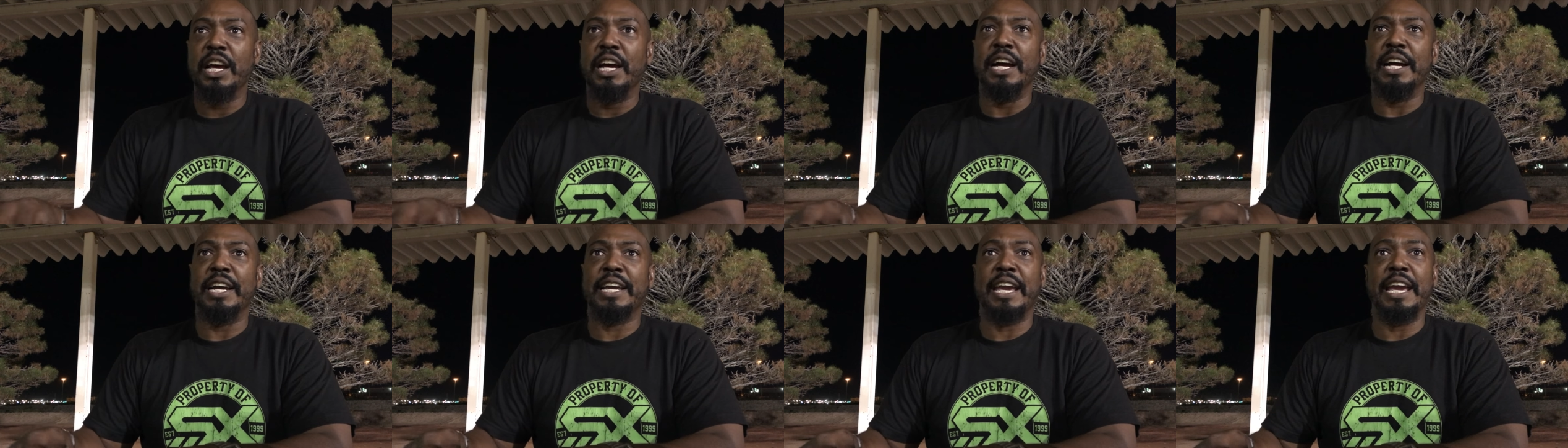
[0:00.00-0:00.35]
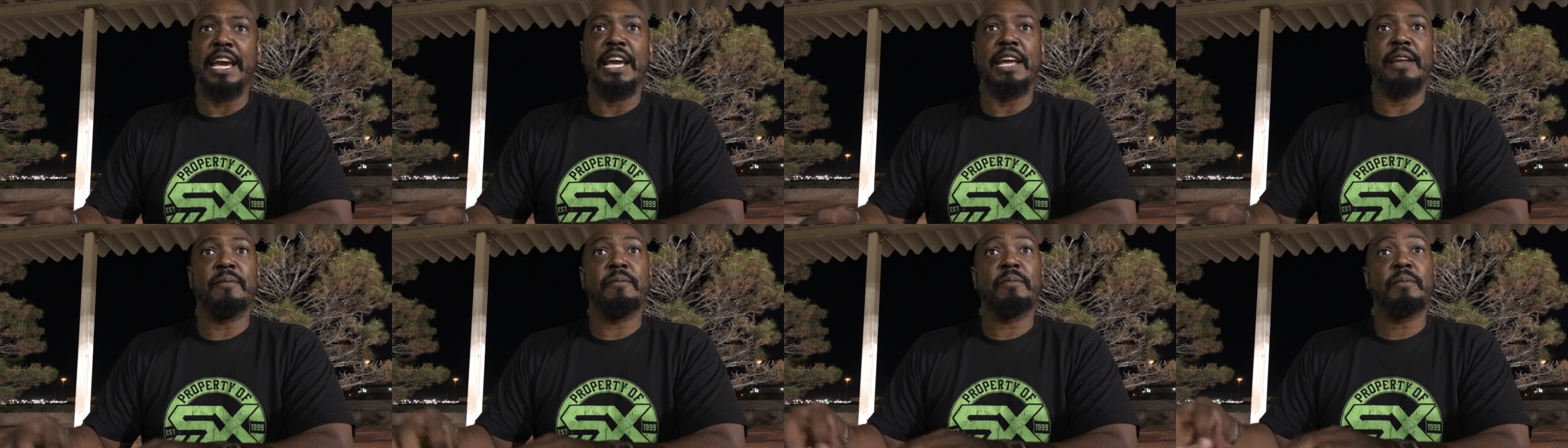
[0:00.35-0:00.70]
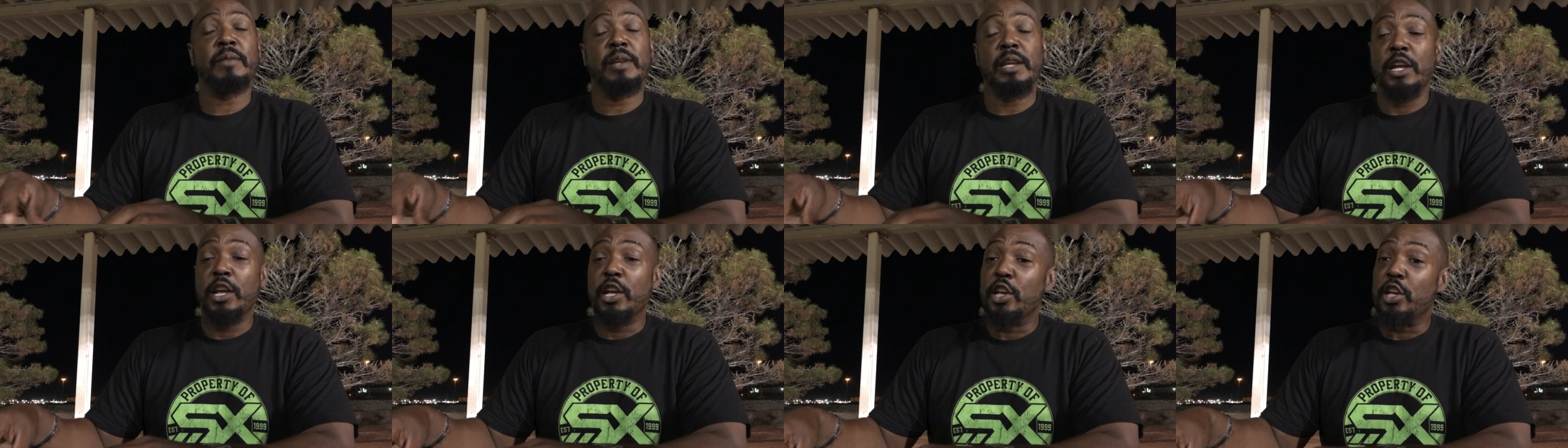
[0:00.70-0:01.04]
Again,
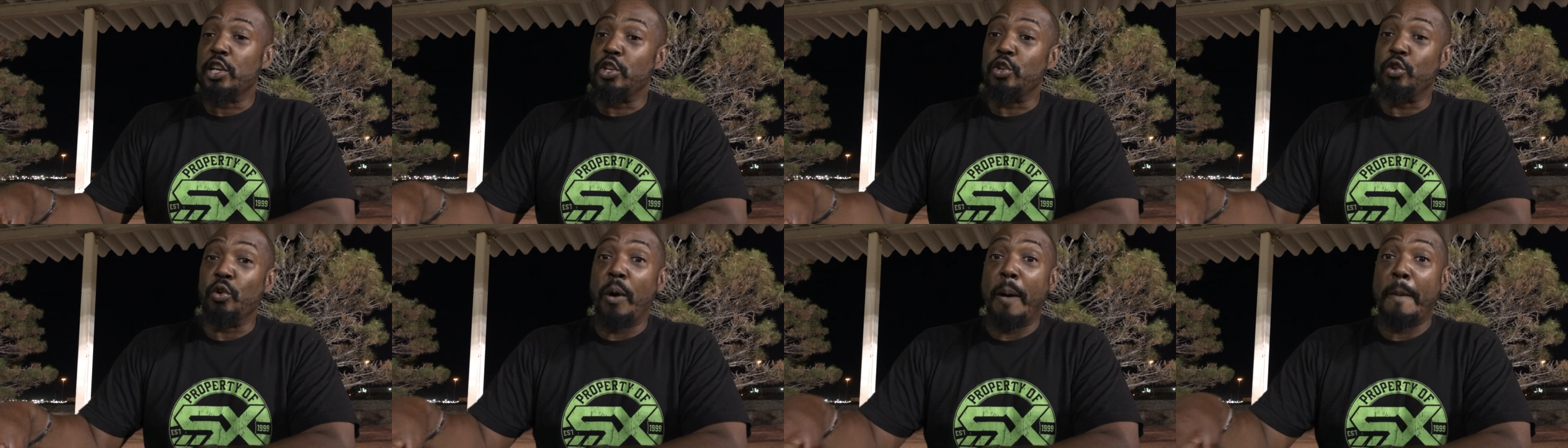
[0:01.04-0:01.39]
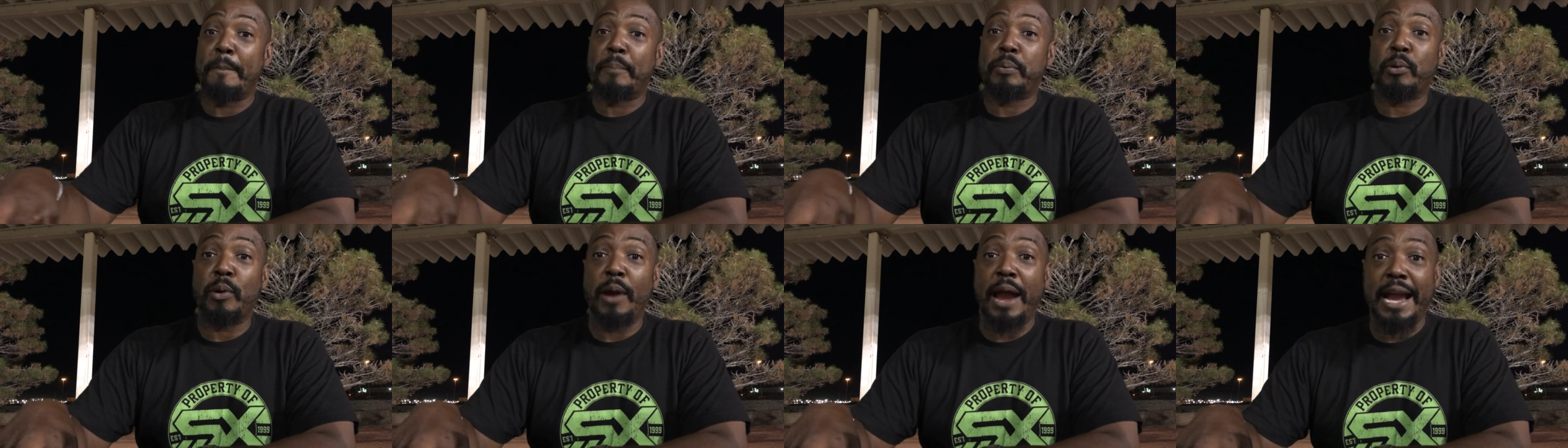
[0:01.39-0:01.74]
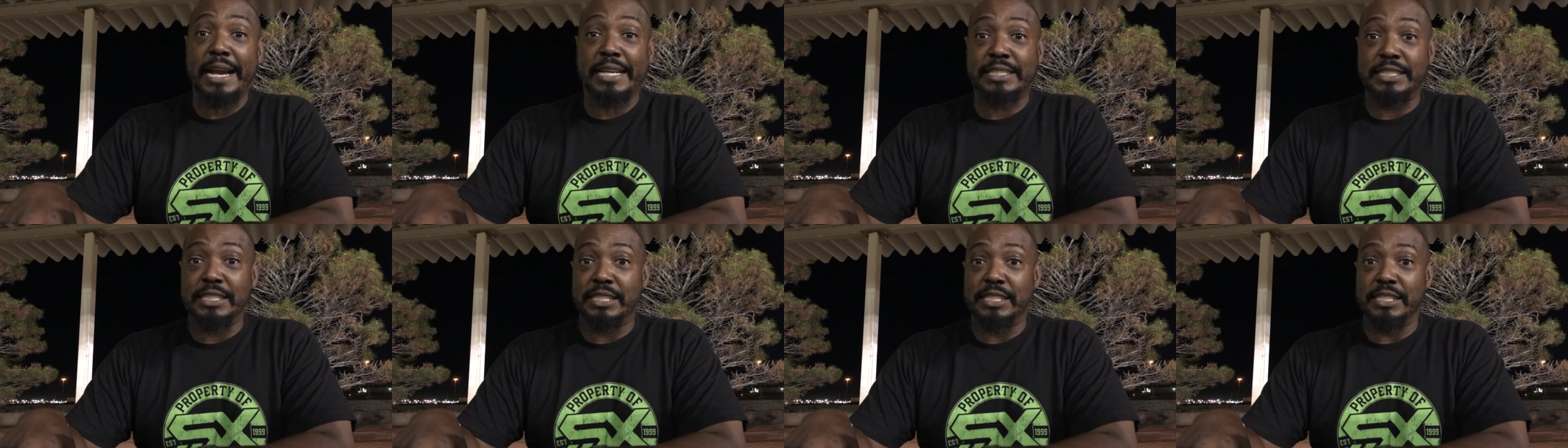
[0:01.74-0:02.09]
your
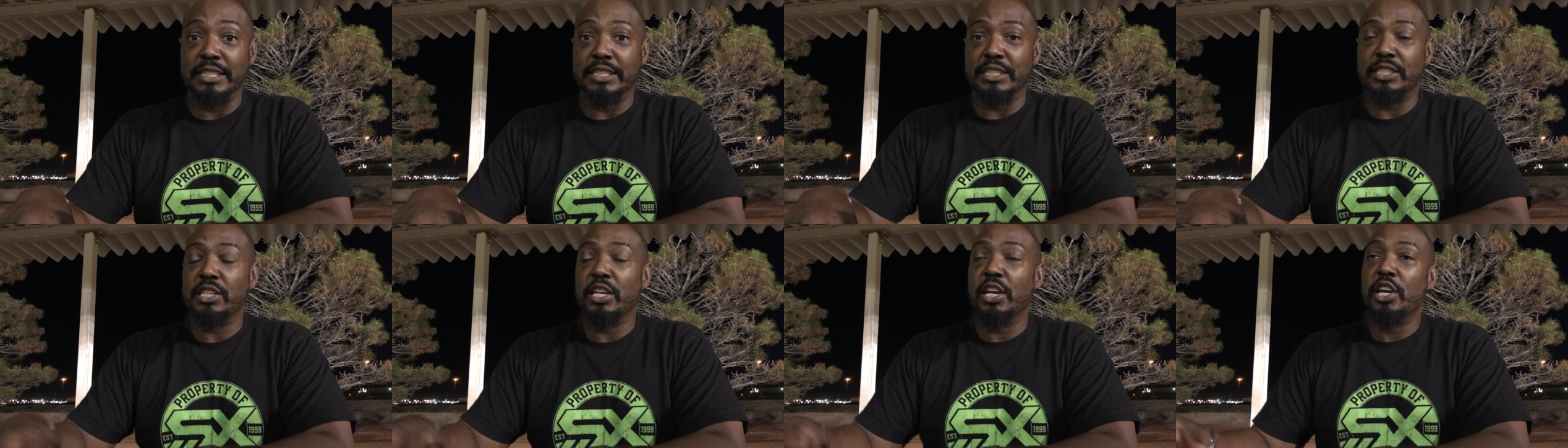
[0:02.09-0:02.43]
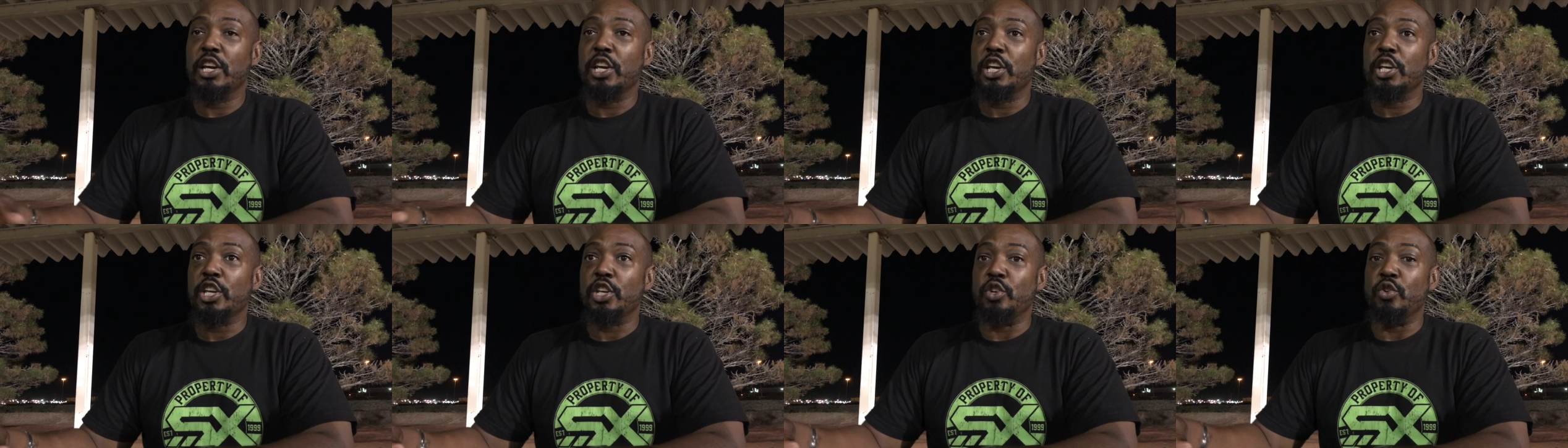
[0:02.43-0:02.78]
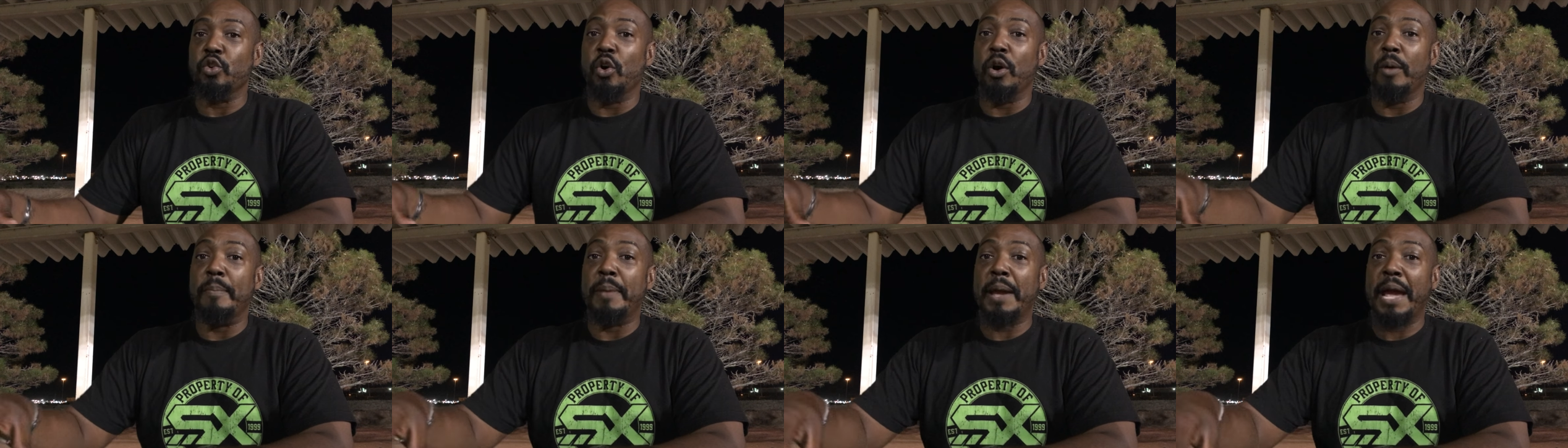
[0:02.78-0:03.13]
practices, your